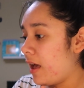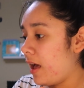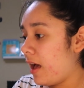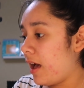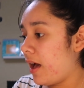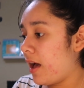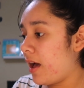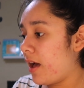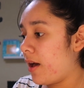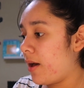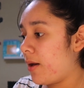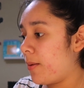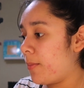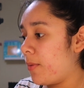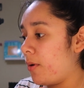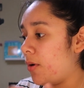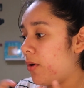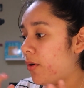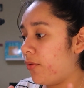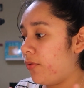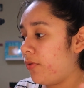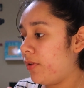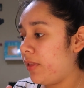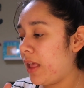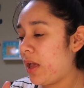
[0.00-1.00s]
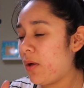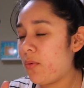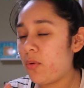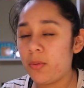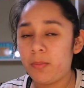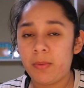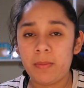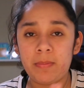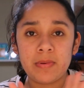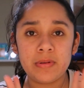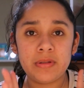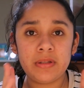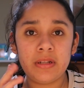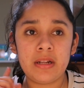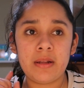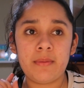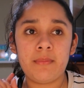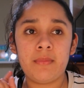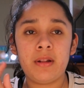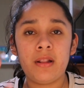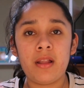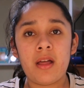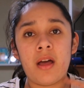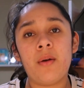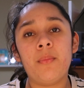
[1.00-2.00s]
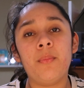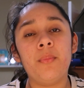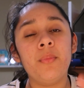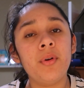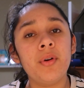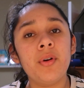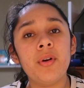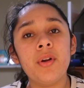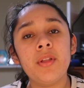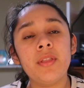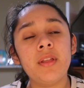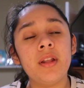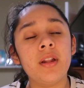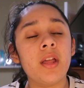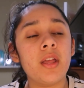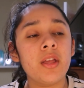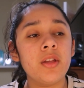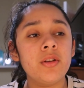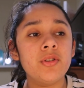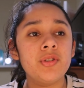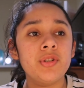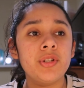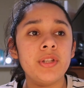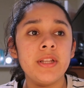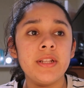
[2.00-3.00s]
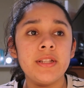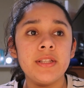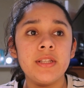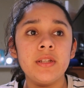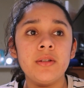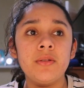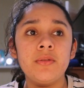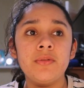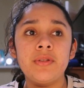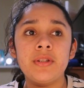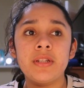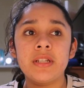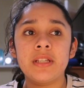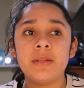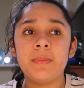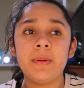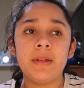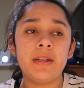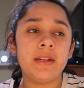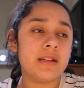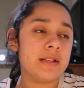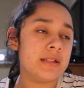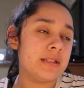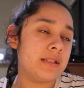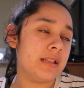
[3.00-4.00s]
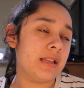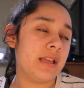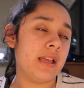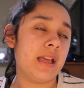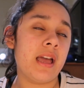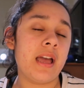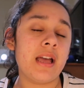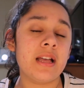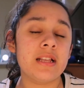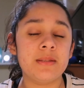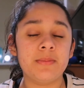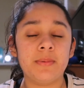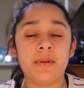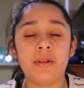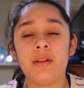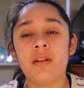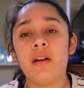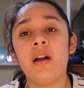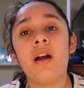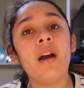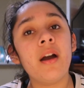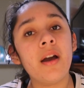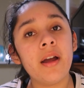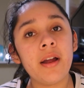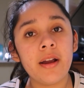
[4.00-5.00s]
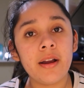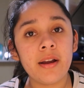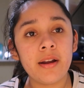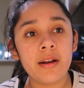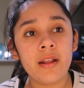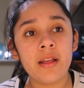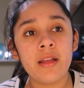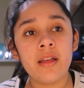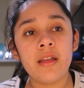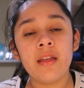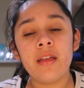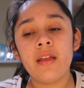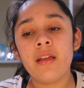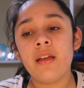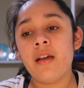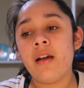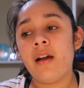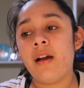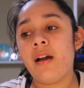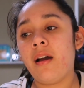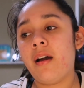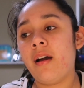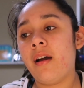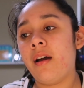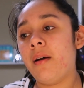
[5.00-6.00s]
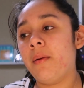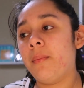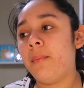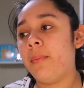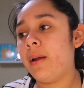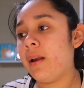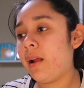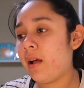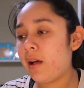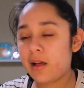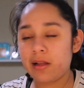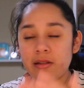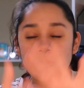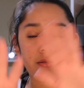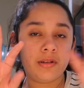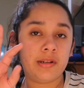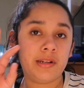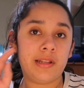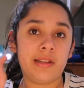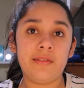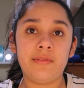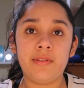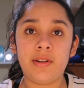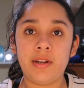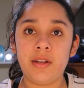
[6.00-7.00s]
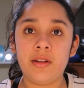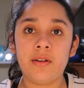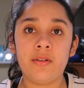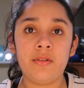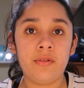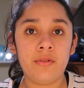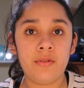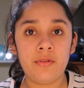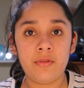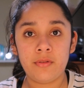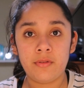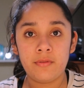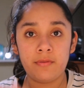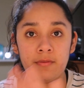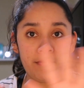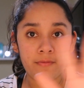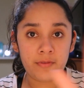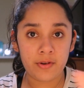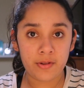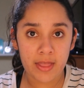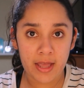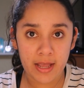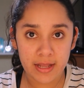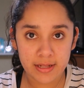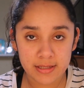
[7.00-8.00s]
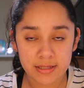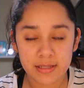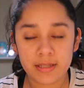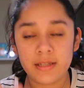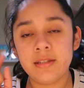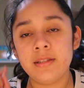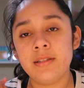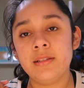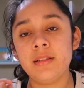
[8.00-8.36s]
Hopefully I will be posting them a lot more than I usually do, just because it has been hard. But I'll do another video for that.